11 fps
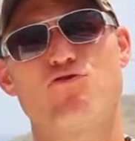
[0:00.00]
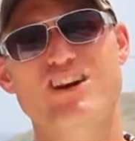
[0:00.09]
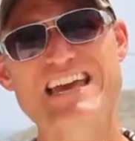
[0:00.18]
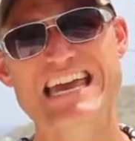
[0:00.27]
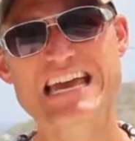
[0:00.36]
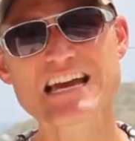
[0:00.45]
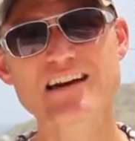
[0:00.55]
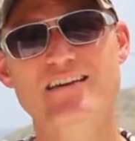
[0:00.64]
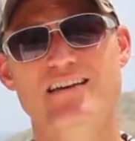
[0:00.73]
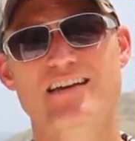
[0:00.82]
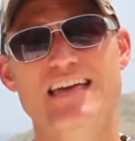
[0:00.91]
three
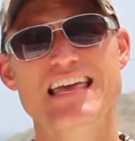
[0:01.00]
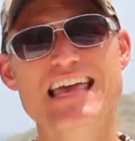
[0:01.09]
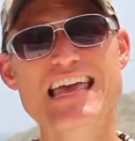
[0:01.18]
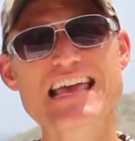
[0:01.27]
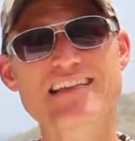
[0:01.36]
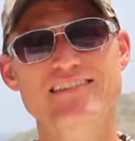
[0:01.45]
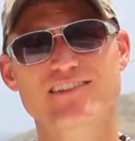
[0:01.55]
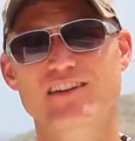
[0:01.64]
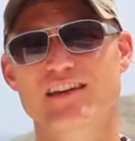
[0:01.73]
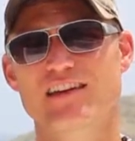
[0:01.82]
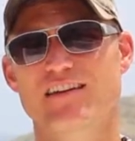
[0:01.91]

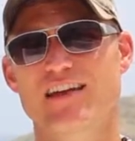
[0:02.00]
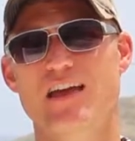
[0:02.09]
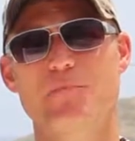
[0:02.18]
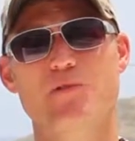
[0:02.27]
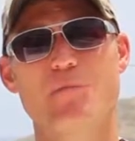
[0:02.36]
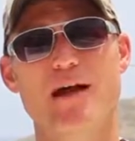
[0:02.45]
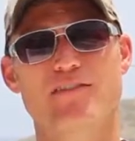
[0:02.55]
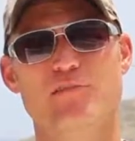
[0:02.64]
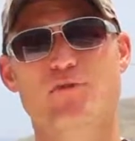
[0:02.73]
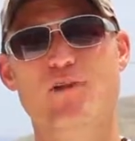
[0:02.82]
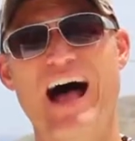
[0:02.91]
easily
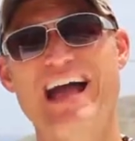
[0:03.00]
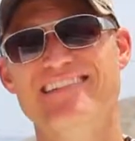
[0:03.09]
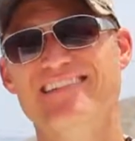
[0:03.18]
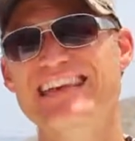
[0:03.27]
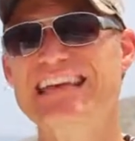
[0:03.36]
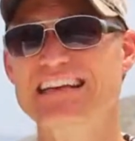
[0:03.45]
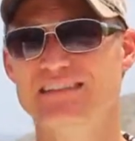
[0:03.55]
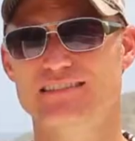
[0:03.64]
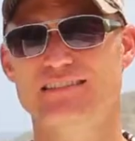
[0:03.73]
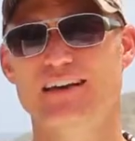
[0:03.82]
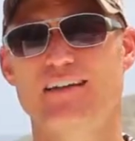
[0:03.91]
implementable ideas
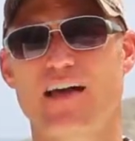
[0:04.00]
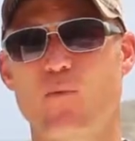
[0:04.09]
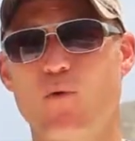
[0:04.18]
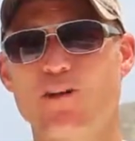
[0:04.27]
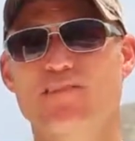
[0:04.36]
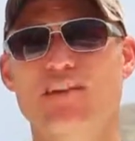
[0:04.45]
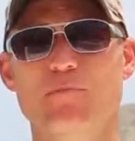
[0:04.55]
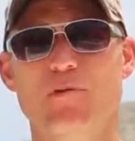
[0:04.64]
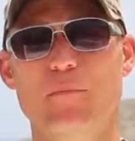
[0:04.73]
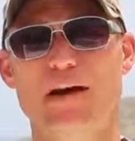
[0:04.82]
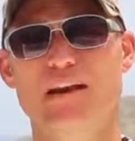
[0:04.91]
that once
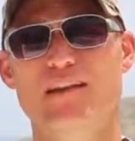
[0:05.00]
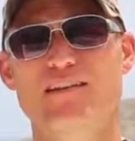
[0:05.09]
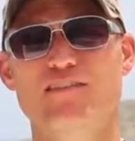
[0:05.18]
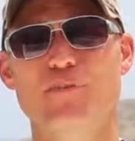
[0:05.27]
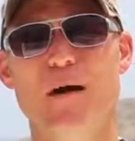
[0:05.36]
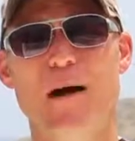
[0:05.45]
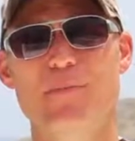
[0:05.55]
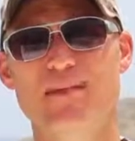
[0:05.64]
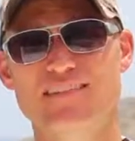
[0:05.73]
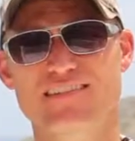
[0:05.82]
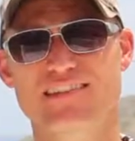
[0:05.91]
implemented into my
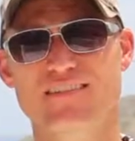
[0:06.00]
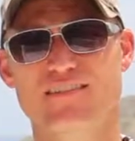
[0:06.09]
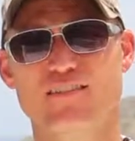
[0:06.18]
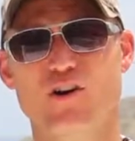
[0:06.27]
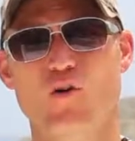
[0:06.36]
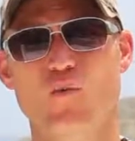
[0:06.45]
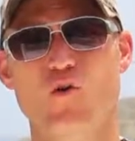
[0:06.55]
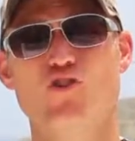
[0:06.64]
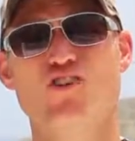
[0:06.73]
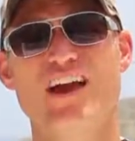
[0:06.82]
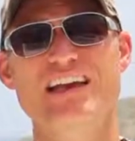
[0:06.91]
business will
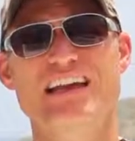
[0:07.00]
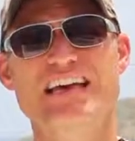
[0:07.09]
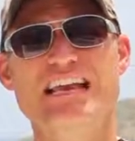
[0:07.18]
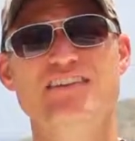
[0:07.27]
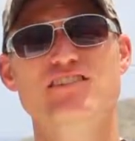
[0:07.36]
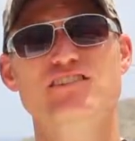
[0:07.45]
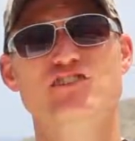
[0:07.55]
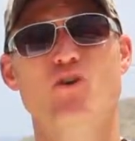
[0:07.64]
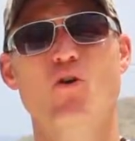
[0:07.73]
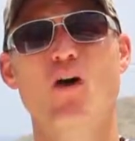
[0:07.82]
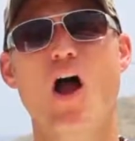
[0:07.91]
create an
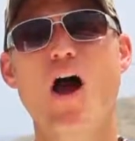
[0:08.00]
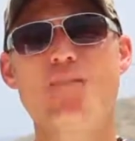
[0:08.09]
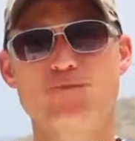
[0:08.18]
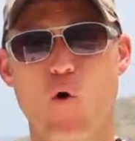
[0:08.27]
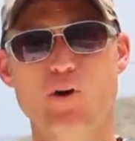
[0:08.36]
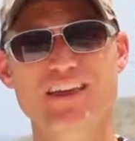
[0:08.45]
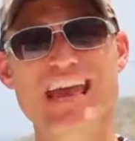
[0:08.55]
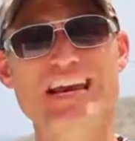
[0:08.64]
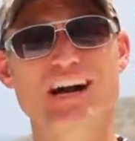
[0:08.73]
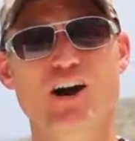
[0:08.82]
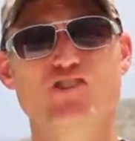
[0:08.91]
additional
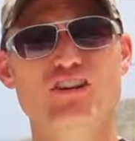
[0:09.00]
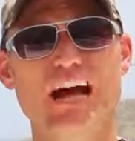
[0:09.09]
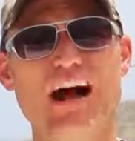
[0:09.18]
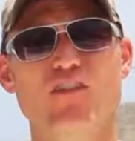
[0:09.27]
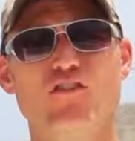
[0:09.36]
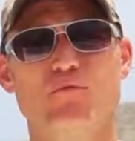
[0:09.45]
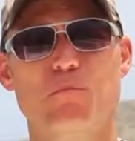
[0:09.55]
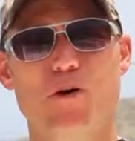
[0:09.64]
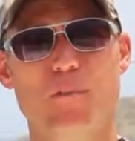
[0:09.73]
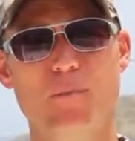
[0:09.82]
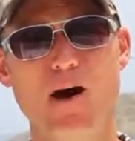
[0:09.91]
48
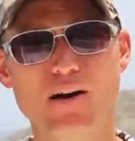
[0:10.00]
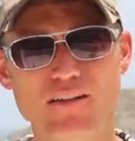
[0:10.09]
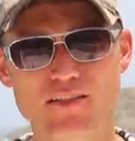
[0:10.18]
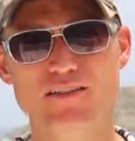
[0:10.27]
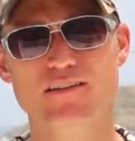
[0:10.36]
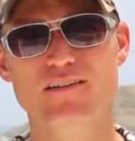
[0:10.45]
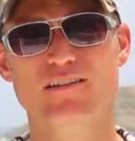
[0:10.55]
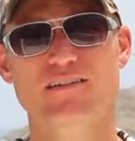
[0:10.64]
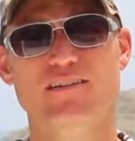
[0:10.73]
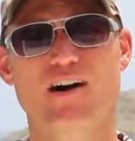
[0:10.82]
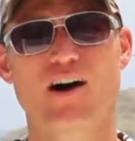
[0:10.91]
per month
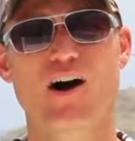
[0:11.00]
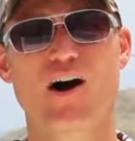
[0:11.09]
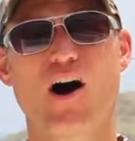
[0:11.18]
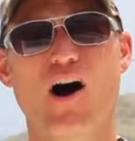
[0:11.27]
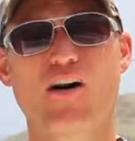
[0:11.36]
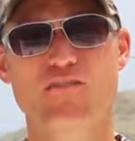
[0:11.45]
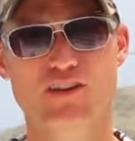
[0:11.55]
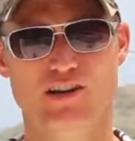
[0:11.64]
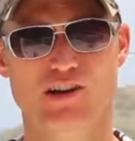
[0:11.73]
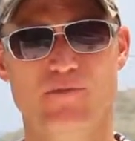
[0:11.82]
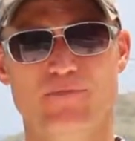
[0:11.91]
of
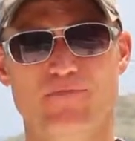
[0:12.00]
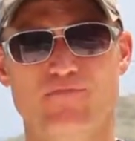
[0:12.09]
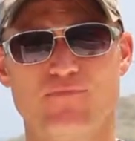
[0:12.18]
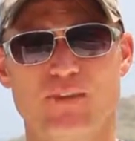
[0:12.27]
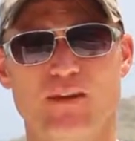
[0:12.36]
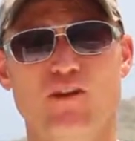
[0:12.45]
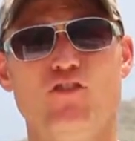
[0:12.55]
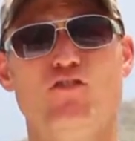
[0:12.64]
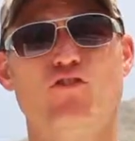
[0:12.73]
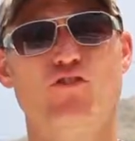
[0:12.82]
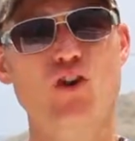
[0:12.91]
income.
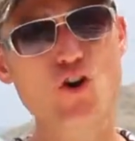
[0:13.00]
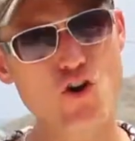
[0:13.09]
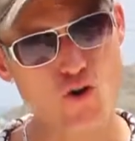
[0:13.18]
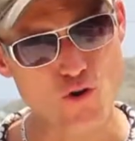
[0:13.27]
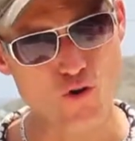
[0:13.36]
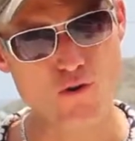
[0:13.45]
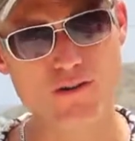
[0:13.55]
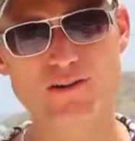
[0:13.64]
Two